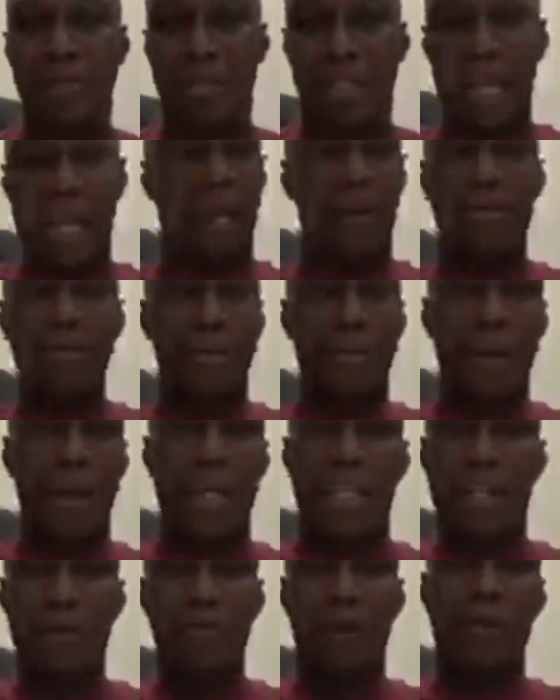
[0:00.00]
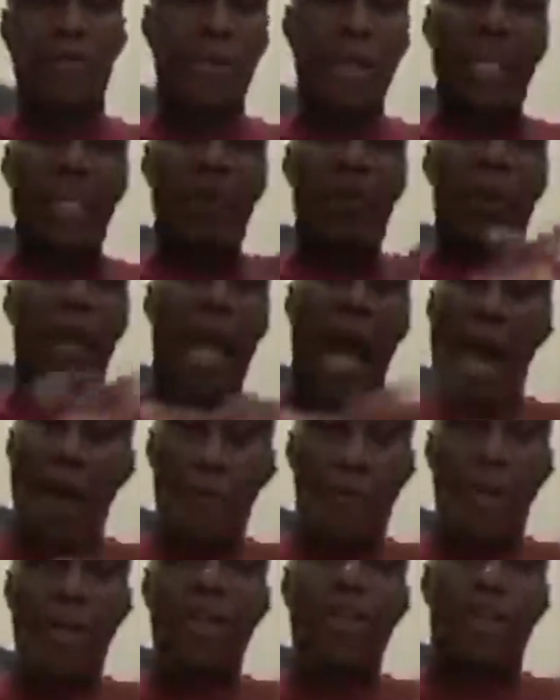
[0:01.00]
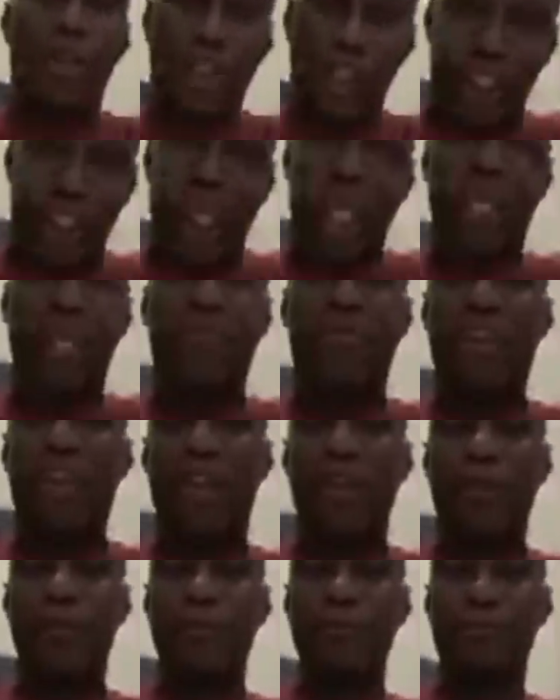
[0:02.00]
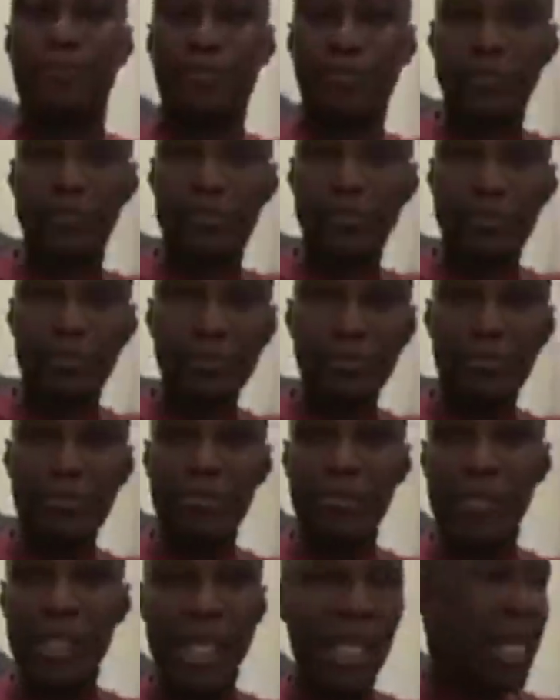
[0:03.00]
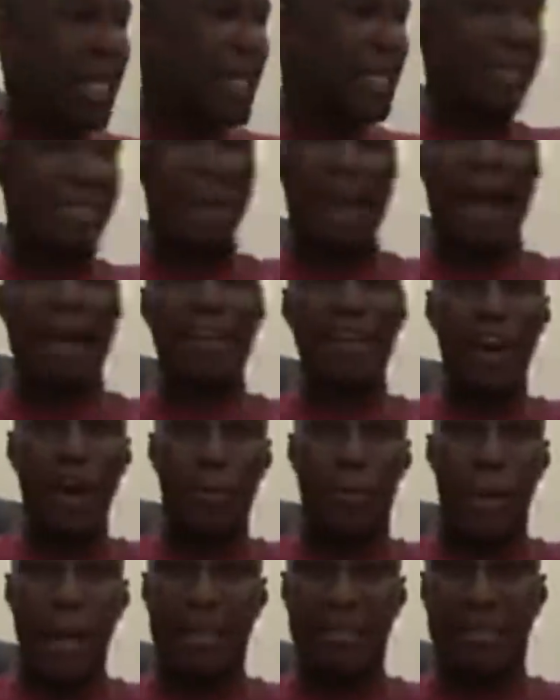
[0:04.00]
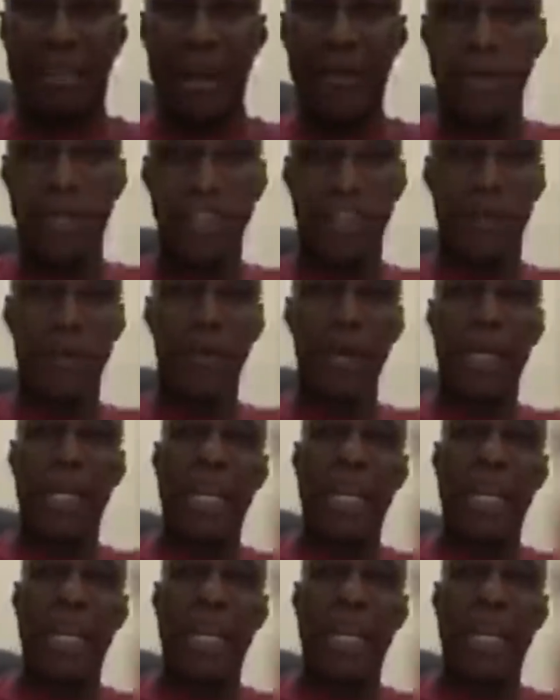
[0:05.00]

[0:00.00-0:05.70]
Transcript: circumspect in what we're doing. I want you to share the video. Tag your pastor into